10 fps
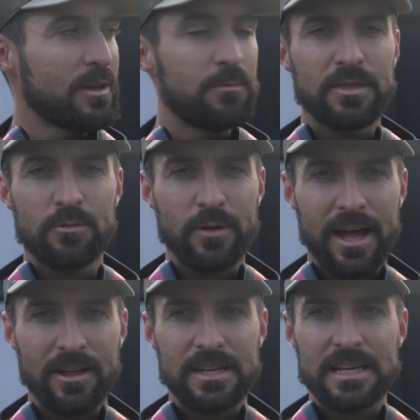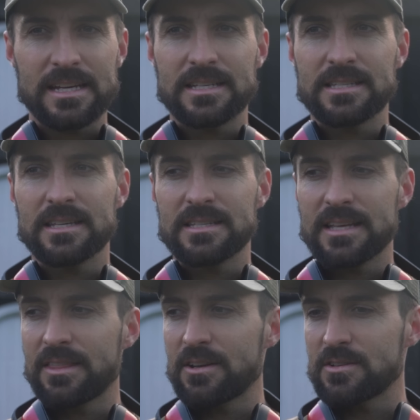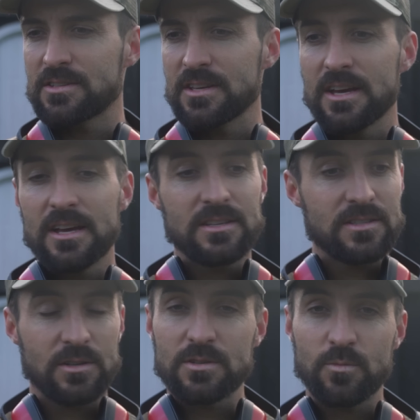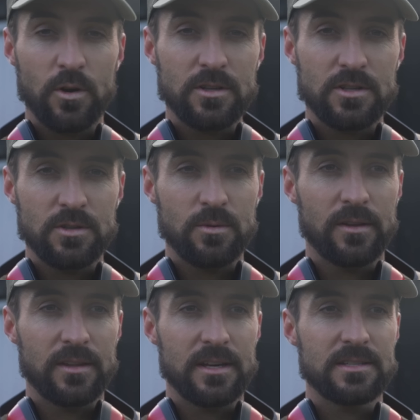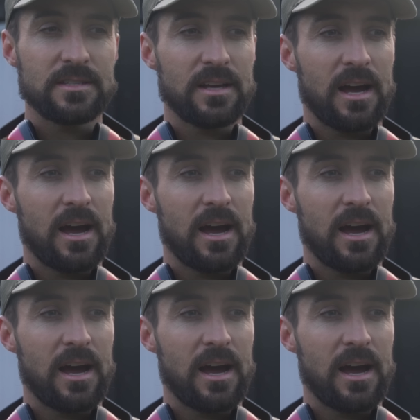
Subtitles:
But the reality is that there's still some work to do on this.